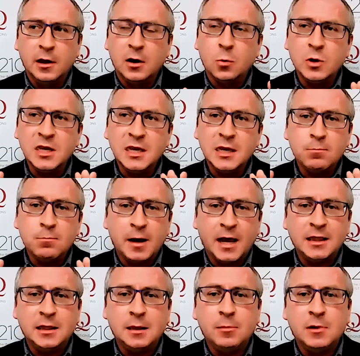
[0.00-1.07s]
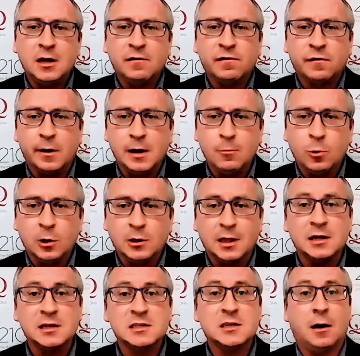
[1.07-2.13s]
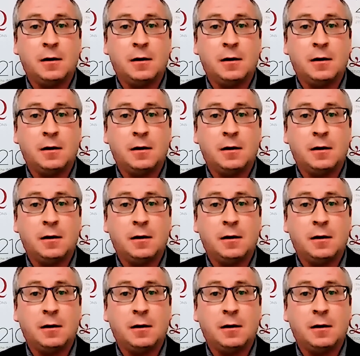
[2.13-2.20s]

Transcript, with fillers: we embed them in a framework that is